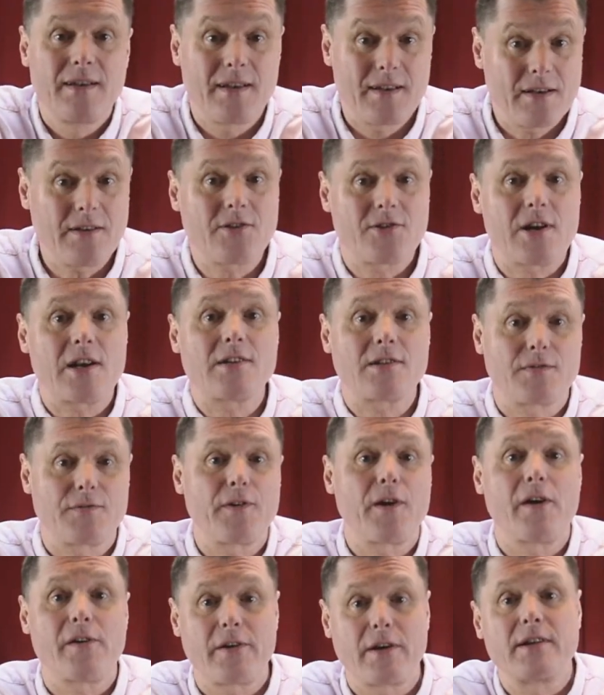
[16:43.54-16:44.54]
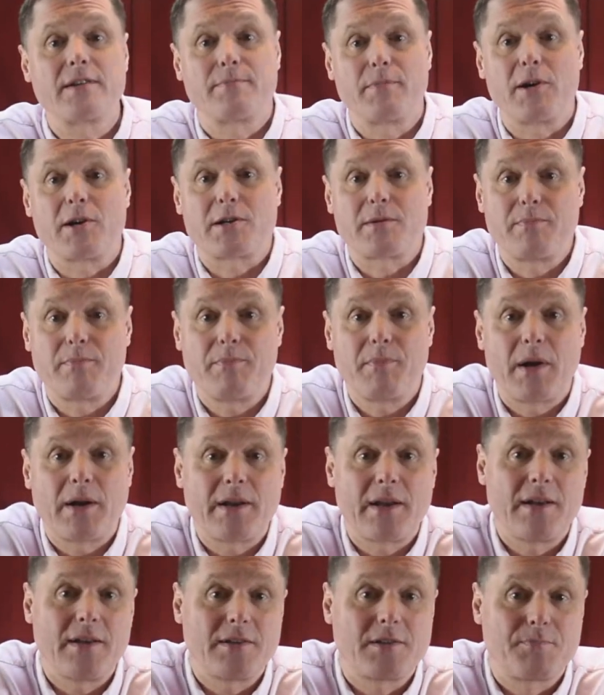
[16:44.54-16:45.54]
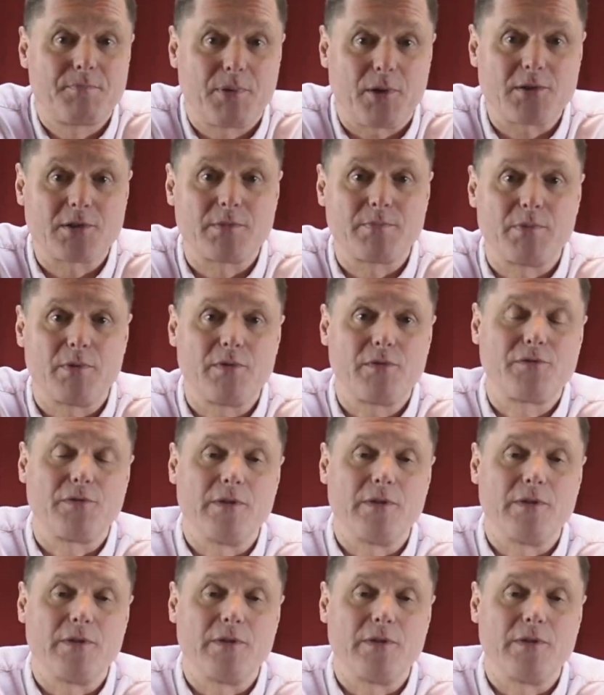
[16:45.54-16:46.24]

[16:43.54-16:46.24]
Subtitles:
in transferring as much money as possible